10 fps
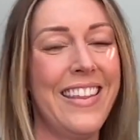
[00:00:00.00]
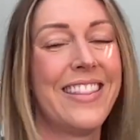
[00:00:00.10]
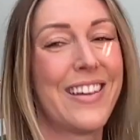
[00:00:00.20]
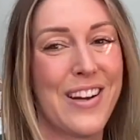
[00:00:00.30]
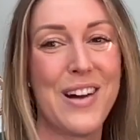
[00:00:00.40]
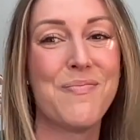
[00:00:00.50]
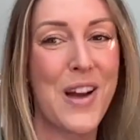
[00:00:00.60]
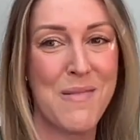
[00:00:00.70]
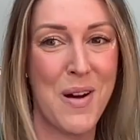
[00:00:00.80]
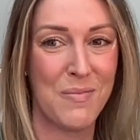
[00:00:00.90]
They're on
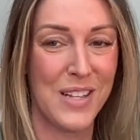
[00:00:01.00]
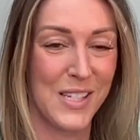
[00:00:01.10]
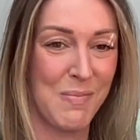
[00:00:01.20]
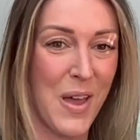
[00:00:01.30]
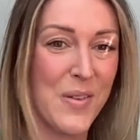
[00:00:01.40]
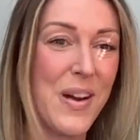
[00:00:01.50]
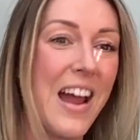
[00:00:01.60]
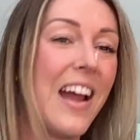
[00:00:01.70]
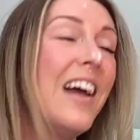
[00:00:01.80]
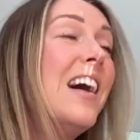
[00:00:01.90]
Paramount Plus, by the
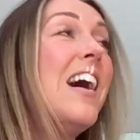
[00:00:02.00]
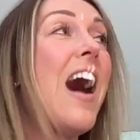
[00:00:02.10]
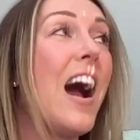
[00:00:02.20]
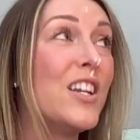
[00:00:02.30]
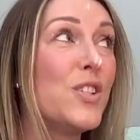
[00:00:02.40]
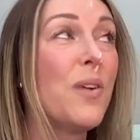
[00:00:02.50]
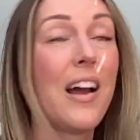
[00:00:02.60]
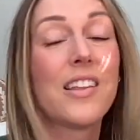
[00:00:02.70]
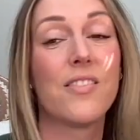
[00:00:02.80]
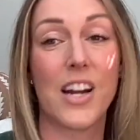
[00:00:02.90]
way. I do
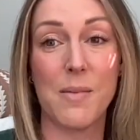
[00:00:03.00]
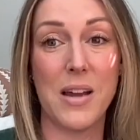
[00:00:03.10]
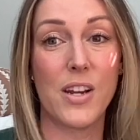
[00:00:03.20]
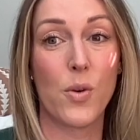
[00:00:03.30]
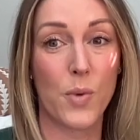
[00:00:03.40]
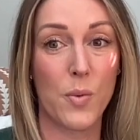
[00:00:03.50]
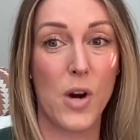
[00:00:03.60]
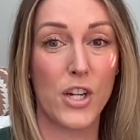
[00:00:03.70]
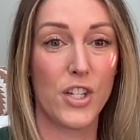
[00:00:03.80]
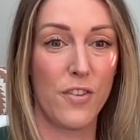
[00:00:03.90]
highly recommend a
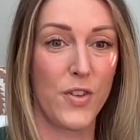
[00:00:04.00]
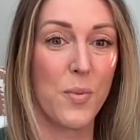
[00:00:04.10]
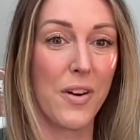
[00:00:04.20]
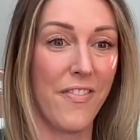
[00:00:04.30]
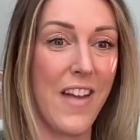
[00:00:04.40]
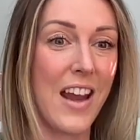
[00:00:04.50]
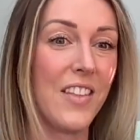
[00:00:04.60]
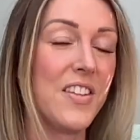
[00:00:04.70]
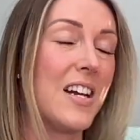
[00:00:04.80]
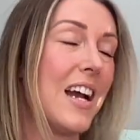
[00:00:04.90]
rewatch if you were a fan in
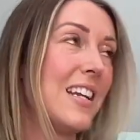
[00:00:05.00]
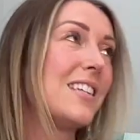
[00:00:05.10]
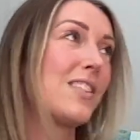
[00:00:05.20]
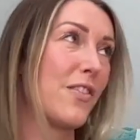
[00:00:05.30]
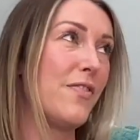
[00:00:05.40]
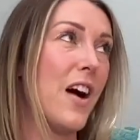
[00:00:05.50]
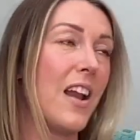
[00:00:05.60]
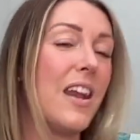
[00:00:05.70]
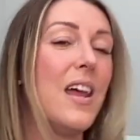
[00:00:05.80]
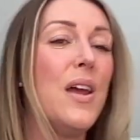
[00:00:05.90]
the 90s. They're fun.
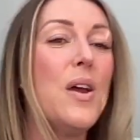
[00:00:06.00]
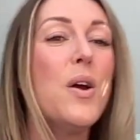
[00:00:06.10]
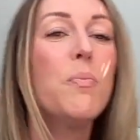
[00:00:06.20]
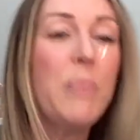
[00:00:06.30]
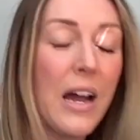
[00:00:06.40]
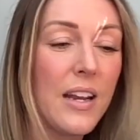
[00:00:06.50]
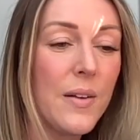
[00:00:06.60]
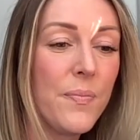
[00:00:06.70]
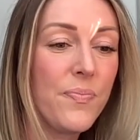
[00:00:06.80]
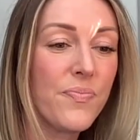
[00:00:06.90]
But
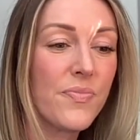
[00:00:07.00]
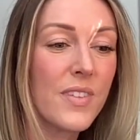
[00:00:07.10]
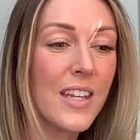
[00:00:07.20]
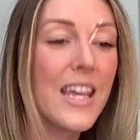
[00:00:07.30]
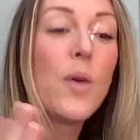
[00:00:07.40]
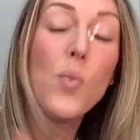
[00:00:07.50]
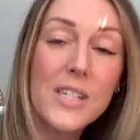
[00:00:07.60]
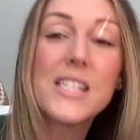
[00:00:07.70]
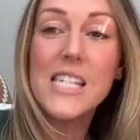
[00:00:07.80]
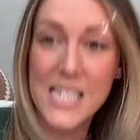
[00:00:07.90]
it
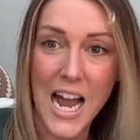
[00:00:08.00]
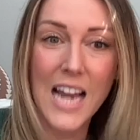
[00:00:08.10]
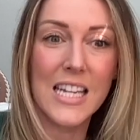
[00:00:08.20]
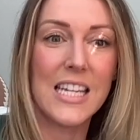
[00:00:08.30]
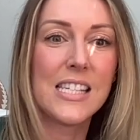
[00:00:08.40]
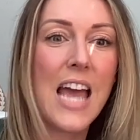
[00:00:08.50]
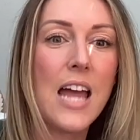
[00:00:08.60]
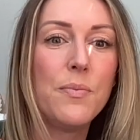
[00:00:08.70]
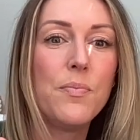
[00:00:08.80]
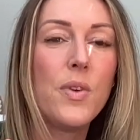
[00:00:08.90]
was the 90s,
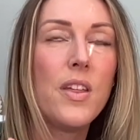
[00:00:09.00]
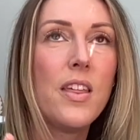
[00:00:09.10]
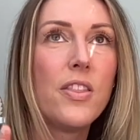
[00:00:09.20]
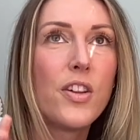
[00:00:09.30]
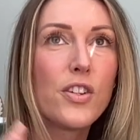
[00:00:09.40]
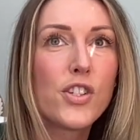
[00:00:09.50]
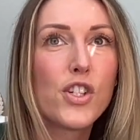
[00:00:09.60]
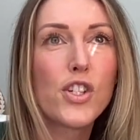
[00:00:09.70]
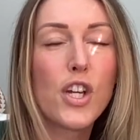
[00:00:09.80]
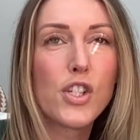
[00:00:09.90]
and there's
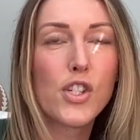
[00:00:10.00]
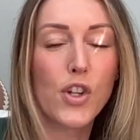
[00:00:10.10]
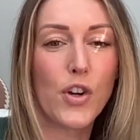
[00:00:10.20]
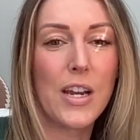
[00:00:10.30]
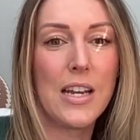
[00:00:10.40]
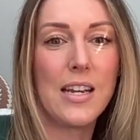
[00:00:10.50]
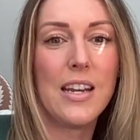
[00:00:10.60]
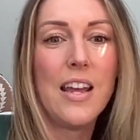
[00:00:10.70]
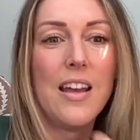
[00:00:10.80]
just a certain